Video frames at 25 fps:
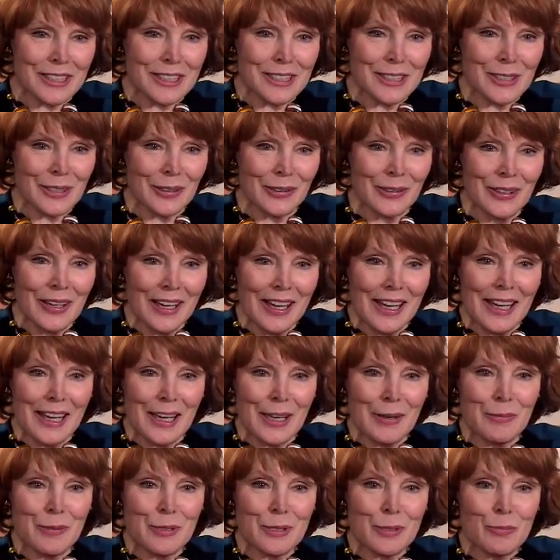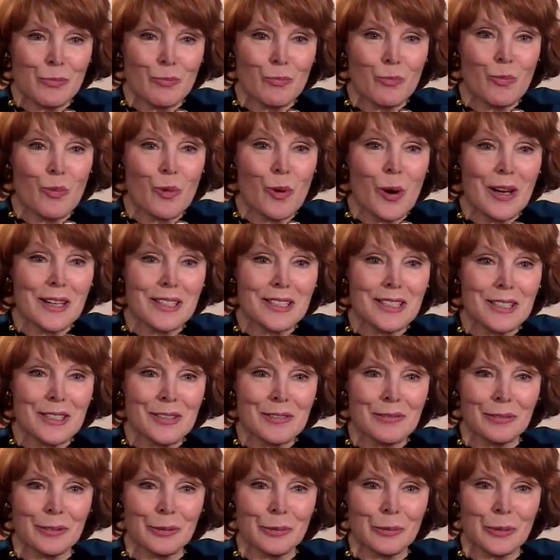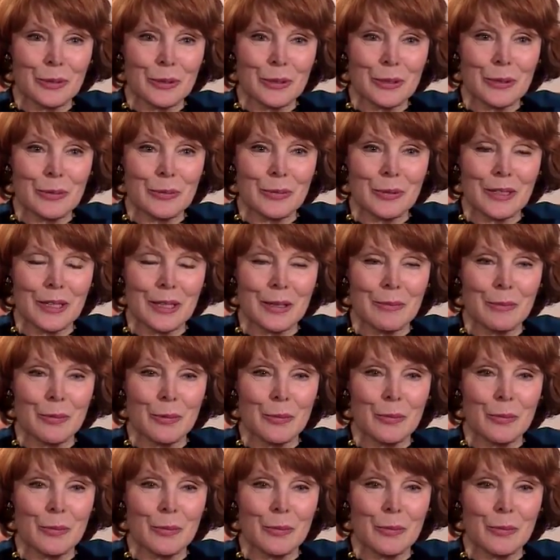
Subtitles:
So it was wonderful working with him.